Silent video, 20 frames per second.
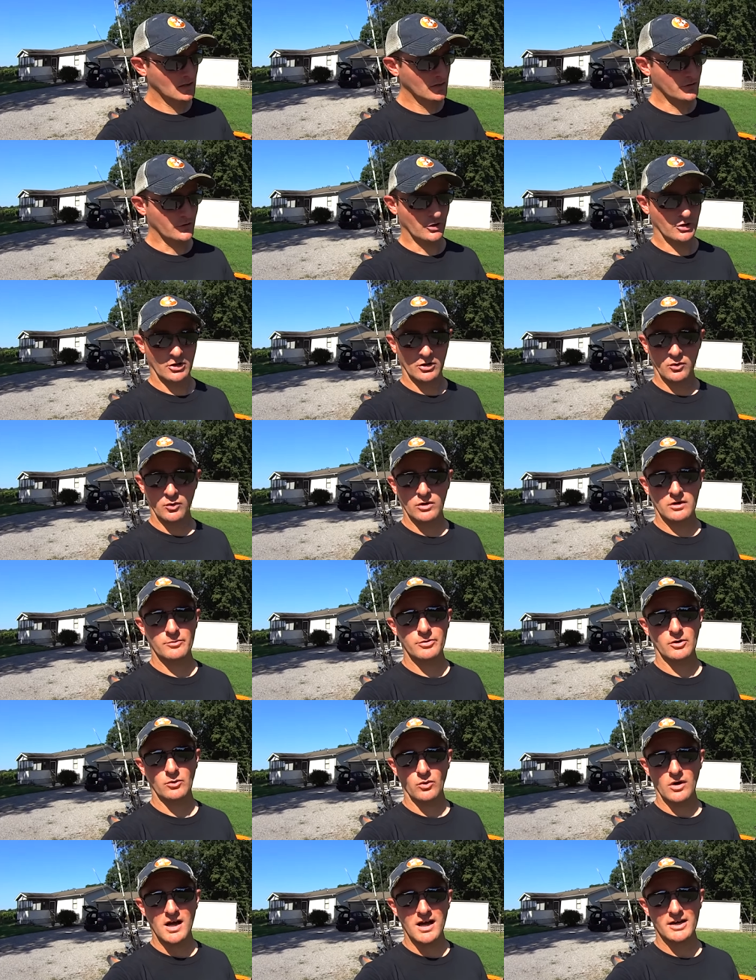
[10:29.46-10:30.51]
you're going to want to
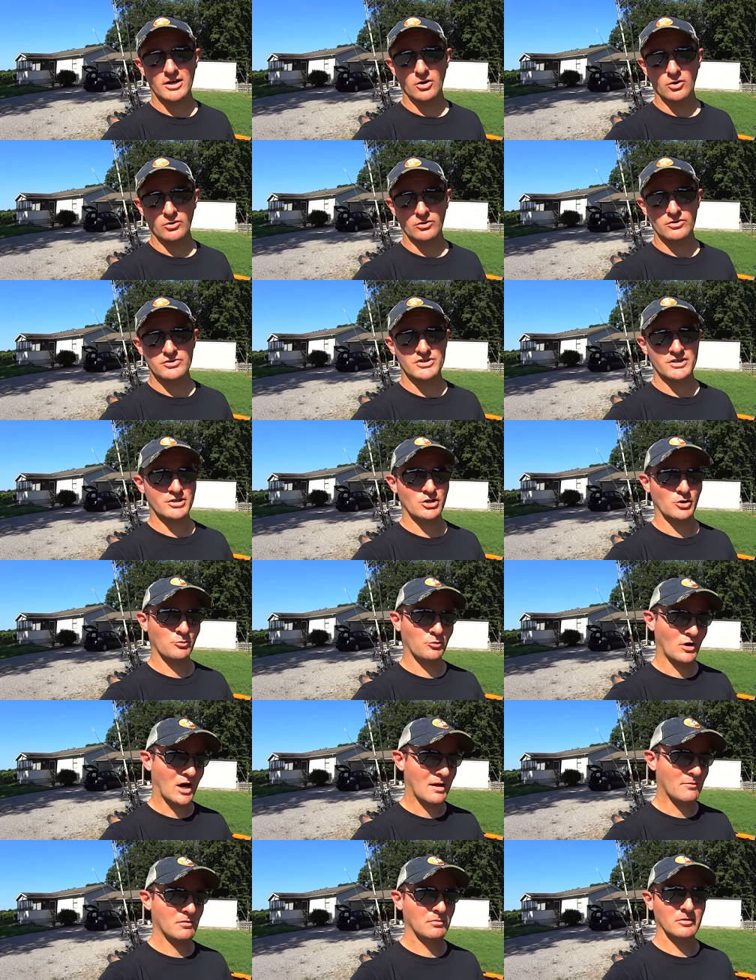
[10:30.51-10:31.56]
put rod holders, and you're
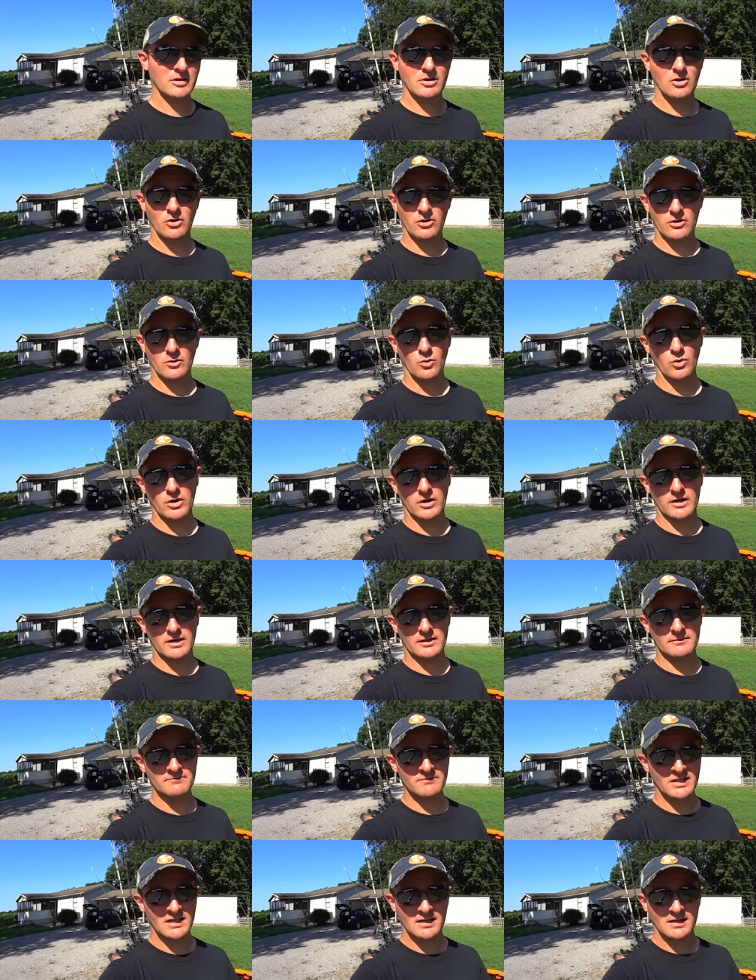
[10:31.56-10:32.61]
probably going to want
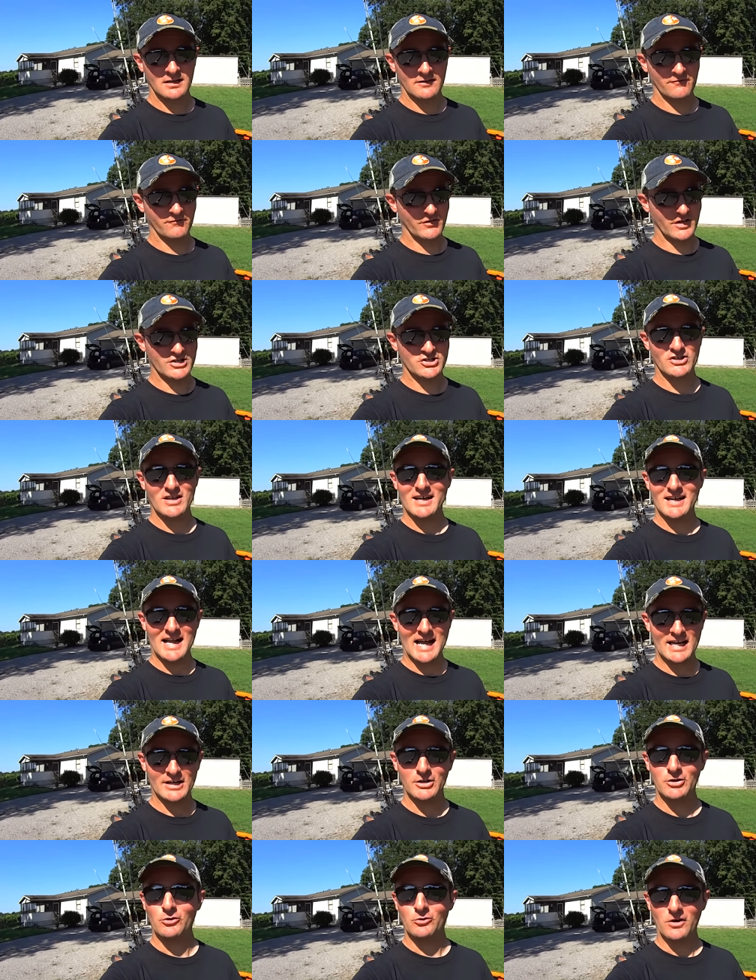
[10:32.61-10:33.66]
to fish like I
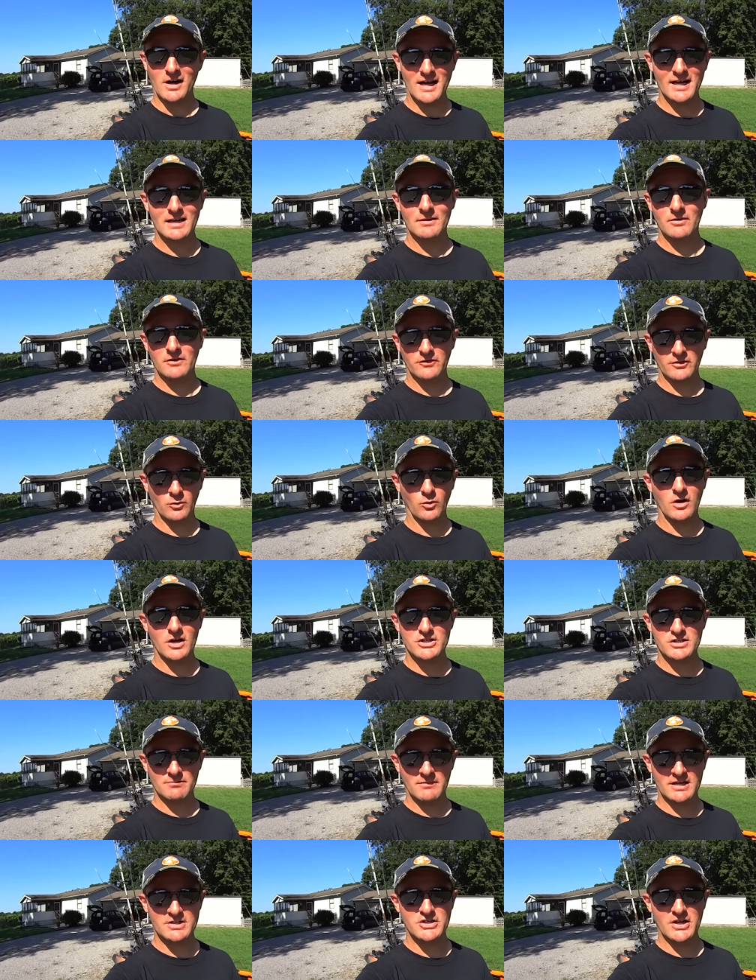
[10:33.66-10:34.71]
do, right? I mean, if you're
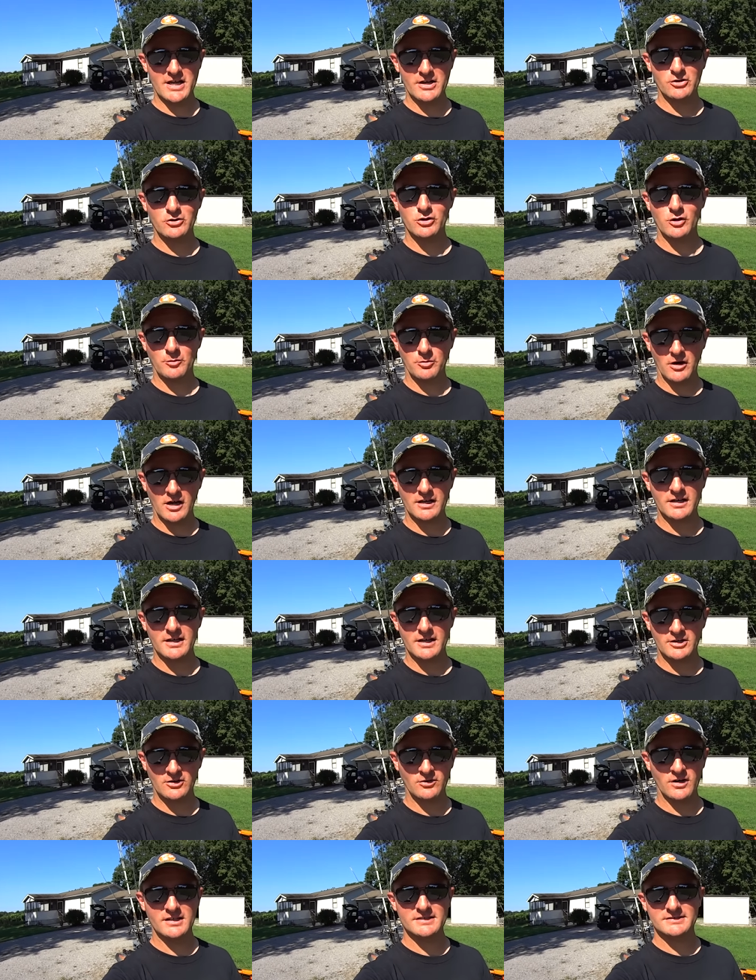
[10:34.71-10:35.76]
watching my channel, you're probably
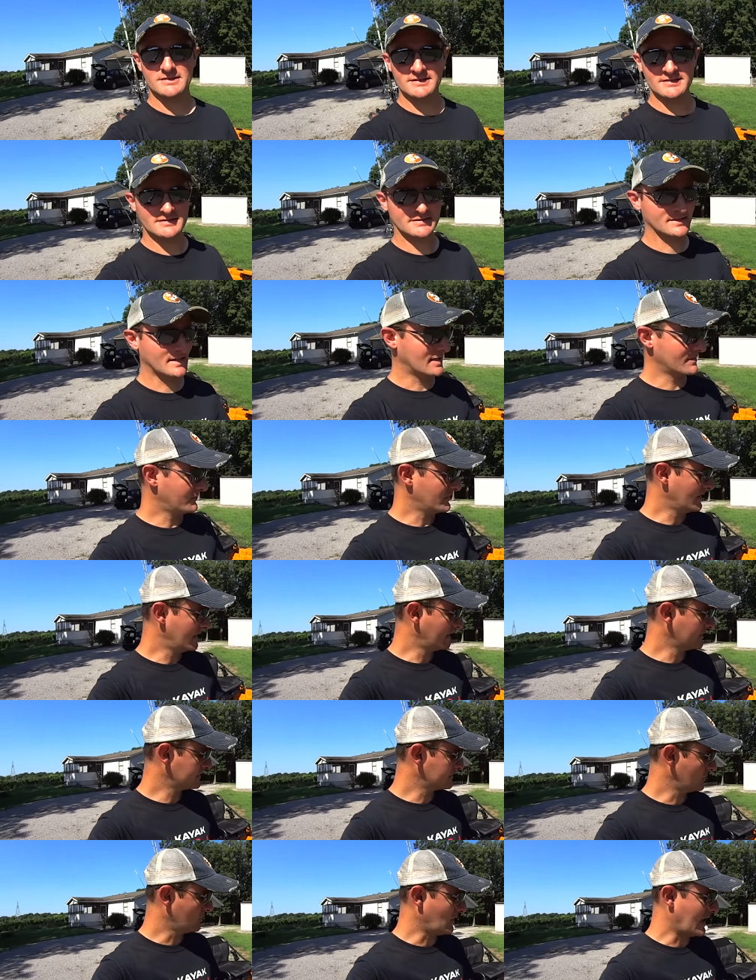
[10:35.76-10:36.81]
interested in the same thing.
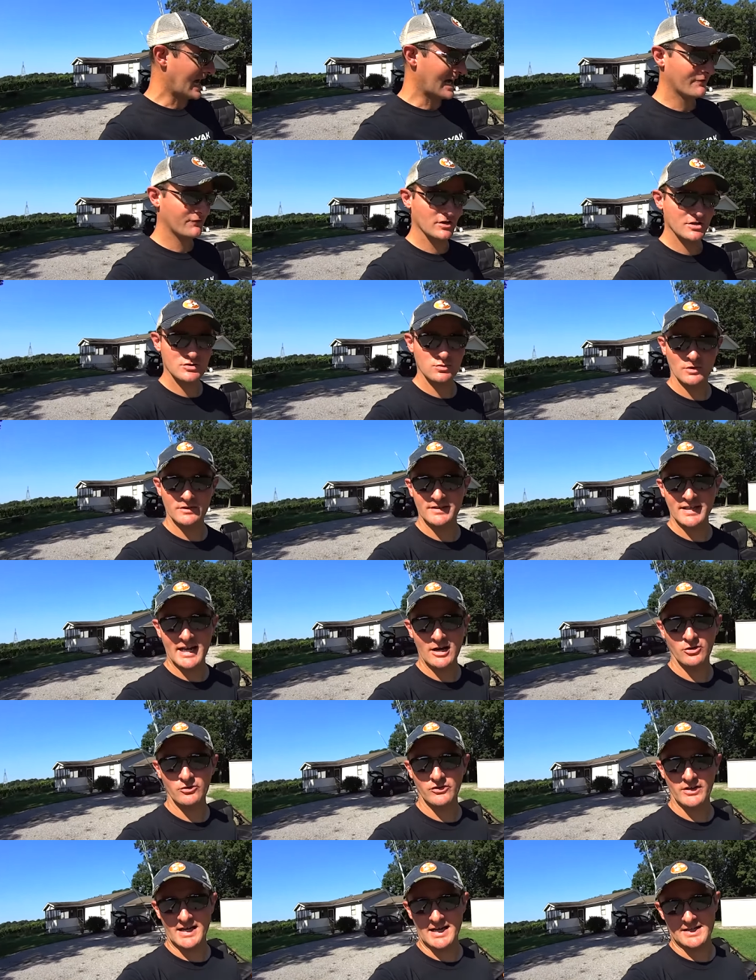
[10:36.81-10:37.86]
So I fish with
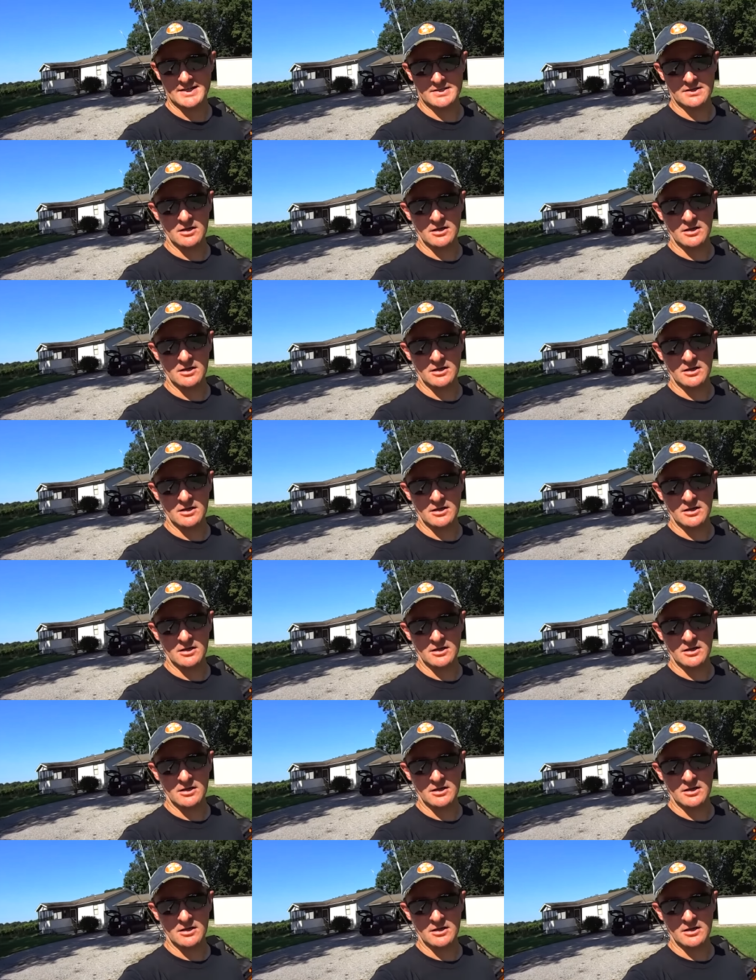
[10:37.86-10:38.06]
downlines